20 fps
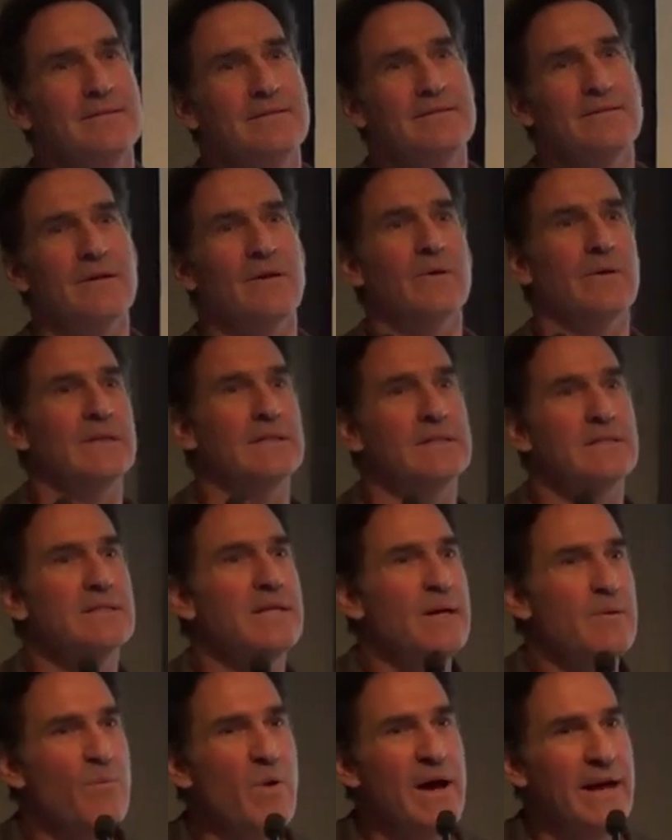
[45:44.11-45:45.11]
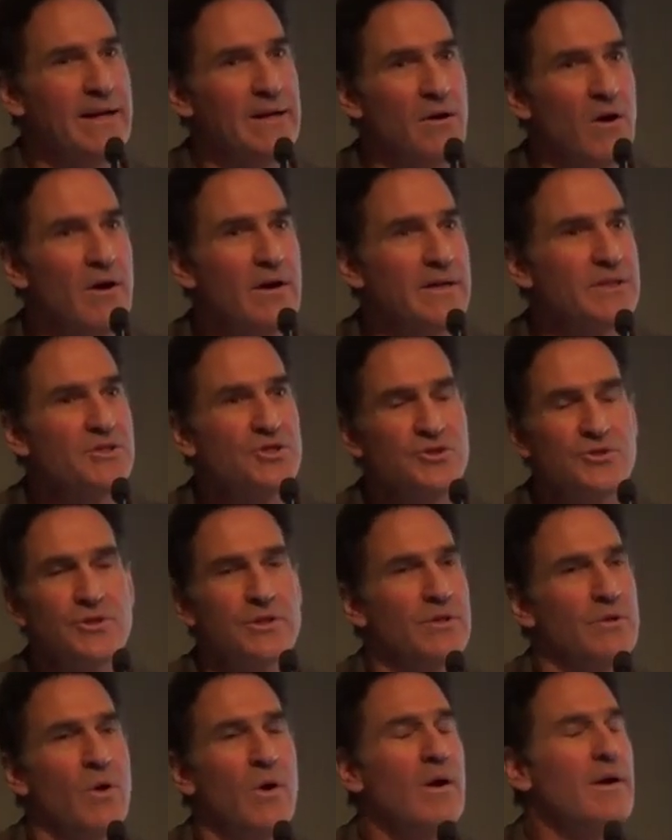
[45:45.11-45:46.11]
So in the same way, an artist
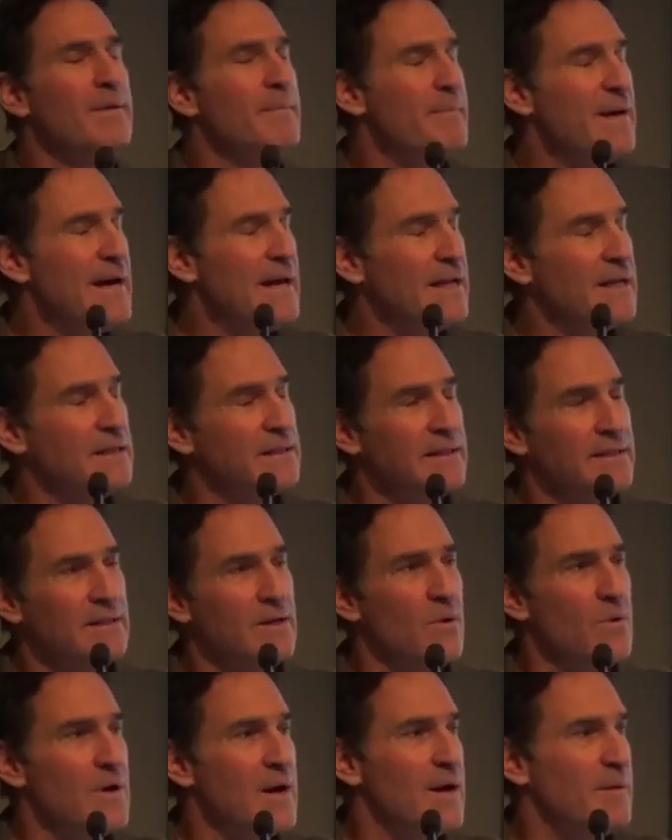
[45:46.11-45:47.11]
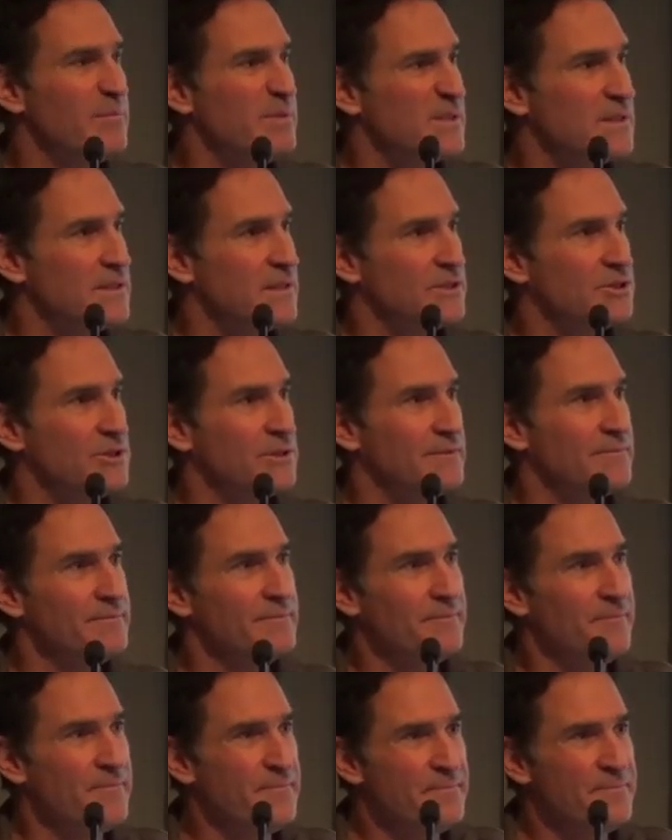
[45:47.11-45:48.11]
should automatically know composition
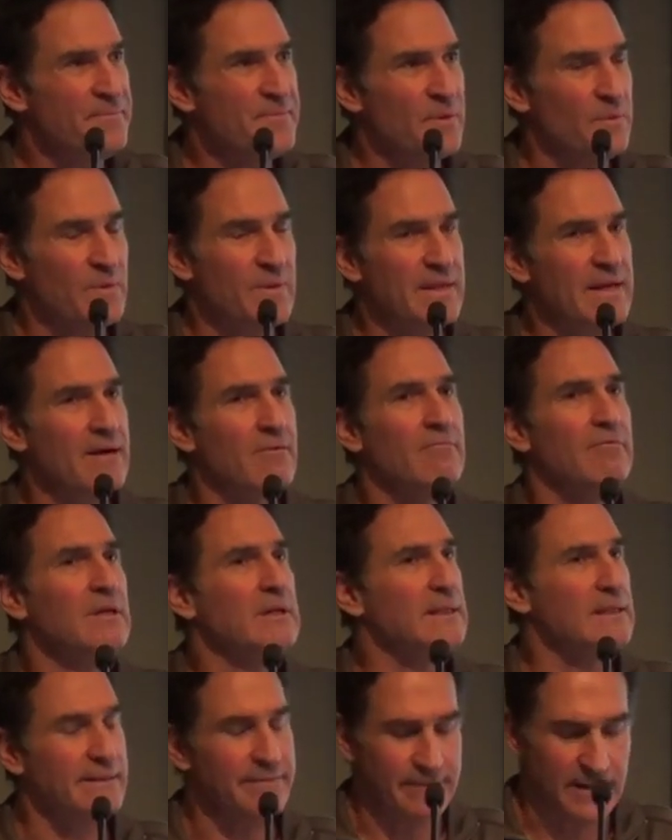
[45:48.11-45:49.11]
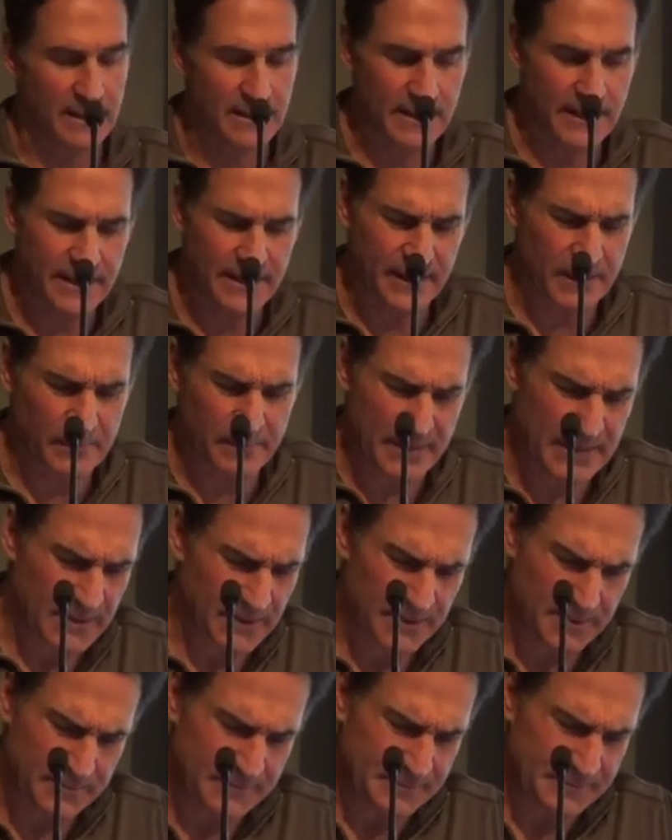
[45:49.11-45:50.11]
without really even thinking
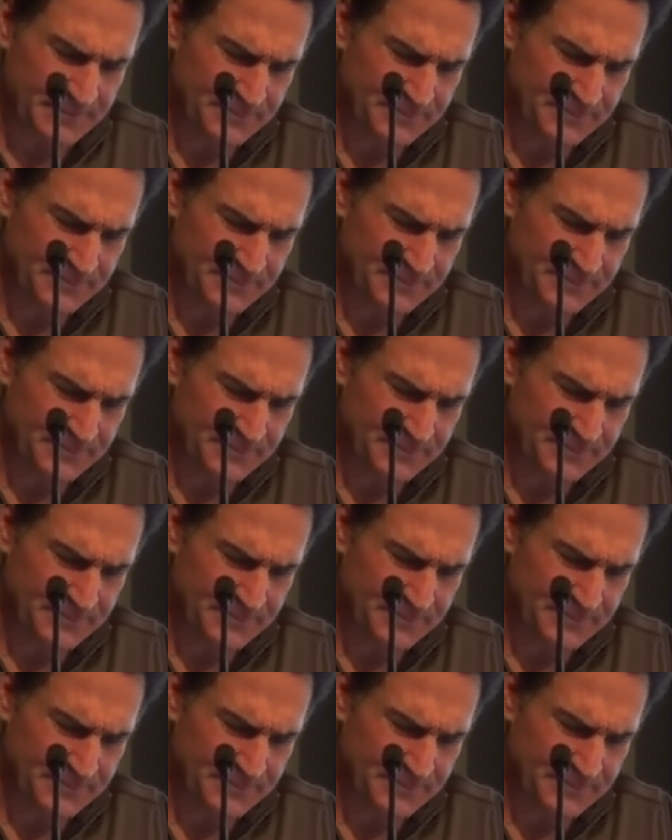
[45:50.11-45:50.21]
about it.